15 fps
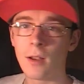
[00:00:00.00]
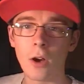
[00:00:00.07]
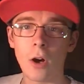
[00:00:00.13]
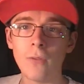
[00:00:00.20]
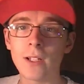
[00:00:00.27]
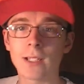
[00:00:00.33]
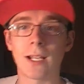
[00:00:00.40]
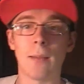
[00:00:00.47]

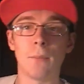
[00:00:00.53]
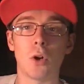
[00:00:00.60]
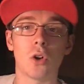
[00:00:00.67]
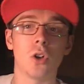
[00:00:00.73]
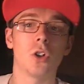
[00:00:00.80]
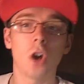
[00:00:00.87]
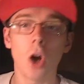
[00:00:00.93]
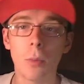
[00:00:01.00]
Obviously, I'm not
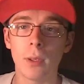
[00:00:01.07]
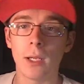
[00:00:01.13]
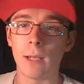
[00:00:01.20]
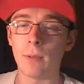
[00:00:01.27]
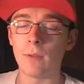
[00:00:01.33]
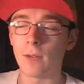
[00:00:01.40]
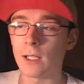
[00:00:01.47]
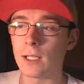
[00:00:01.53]
going to copy
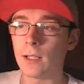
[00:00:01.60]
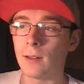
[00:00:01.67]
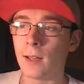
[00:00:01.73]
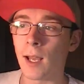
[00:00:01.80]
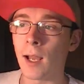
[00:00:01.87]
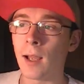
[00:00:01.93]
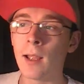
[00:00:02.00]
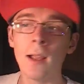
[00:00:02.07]
him if I did
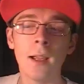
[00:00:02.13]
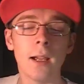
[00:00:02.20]
that.